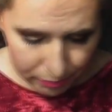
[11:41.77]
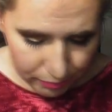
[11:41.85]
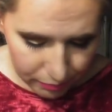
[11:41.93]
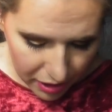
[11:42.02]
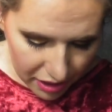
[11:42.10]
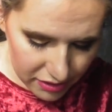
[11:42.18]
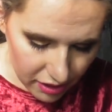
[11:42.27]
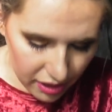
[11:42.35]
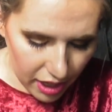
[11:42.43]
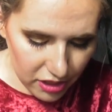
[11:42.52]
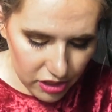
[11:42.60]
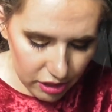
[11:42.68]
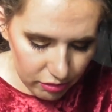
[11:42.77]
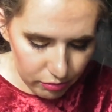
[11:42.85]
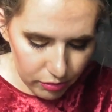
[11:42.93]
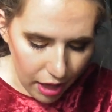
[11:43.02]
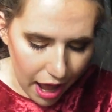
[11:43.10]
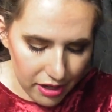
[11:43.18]
when I started actually
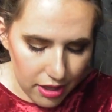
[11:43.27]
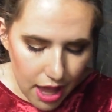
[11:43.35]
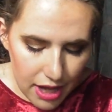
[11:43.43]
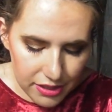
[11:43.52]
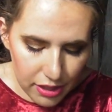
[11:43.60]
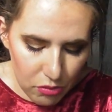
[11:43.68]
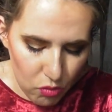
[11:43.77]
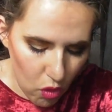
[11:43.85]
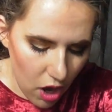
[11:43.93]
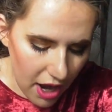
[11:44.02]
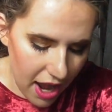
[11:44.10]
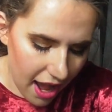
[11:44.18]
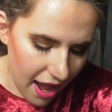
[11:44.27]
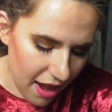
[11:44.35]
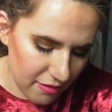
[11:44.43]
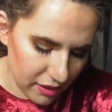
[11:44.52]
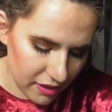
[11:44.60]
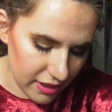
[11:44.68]
analysing what I
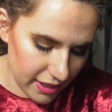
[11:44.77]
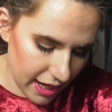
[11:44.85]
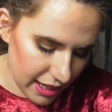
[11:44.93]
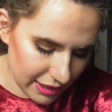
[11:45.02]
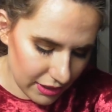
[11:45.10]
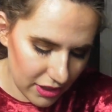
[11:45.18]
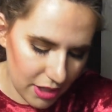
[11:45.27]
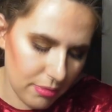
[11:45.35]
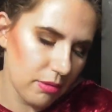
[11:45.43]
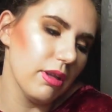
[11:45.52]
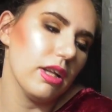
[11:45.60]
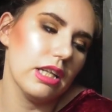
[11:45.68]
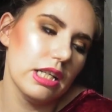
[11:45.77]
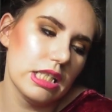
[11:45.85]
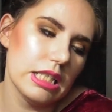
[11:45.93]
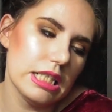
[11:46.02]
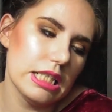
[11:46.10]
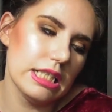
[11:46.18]
have and the dates on them, I'm like,
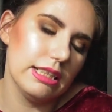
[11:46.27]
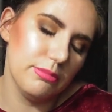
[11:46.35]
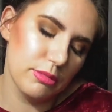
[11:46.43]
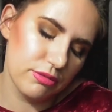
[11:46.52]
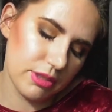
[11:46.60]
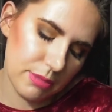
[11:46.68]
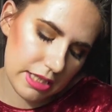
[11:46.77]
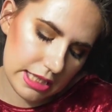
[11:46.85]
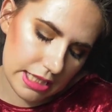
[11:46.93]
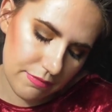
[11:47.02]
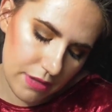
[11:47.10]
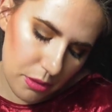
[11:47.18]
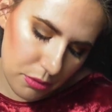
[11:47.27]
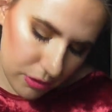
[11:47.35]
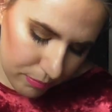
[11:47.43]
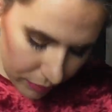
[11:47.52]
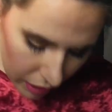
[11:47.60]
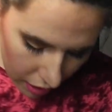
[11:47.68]
I need to move some of this stuff out.
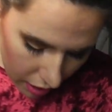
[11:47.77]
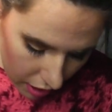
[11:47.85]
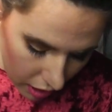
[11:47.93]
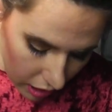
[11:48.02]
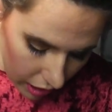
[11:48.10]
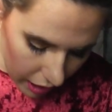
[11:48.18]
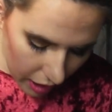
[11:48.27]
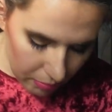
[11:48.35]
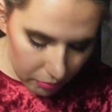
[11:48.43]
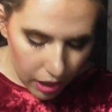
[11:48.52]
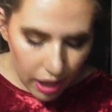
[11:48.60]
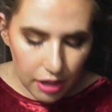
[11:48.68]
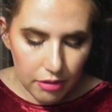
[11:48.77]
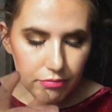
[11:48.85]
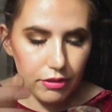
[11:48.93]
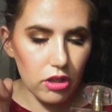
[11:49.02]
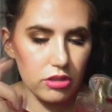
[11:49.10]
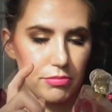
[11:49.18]
I
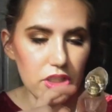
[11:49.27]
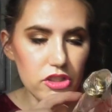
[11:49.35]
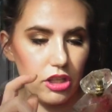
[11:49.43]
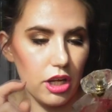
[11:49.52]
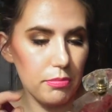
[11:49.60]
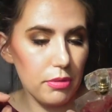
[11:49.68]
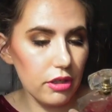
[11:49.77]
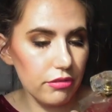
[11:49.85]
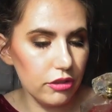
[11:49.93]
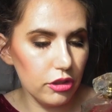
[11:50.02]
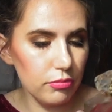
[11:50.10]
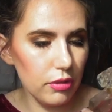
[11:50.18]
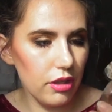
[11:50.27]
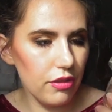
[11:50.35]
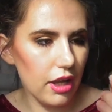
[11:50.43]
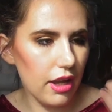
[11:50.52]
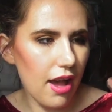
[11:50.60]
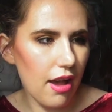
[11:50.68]
forgot to mention a perfume
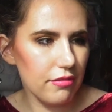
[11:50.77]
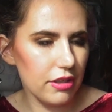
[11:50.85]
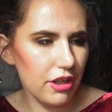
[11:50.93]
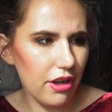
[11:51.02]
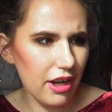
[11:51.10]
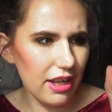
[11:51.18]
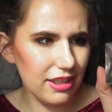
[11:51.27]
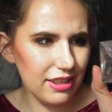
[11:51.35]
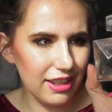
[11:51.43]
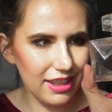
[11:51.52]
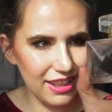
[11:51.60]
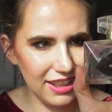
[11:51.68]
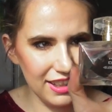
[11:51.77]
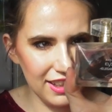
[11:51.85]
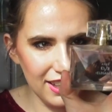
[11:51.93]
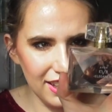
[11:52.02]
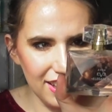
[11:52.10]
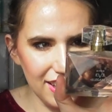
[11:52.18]
that I have here.
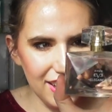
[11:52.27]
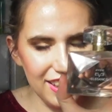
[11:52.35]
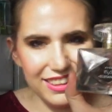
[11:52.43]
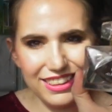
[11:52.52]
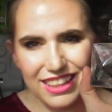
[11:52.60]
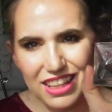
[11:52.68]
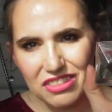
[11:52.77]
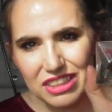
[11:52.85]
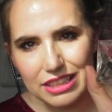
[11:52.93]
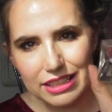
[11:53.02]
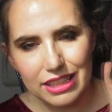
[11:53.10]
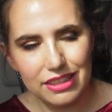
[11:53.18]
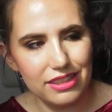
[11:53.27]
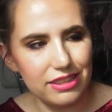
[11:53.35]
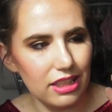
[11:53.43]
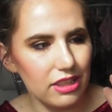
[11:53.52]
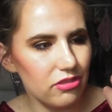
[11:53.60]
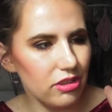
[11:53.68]
Can't really see it in this
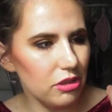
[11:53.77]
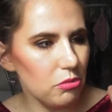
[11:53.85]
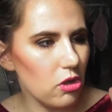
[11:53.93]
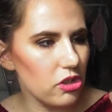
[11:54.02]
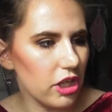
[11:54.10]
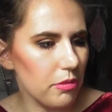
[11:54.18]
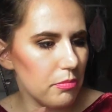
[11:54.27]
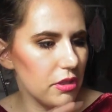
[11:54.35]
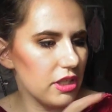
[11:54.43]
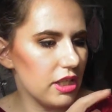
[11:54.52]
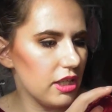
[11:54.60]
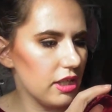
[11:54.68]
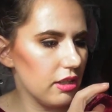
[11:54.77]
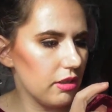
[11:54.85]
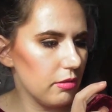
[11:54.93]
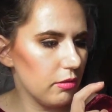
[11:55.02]
light, it's really washed out, but the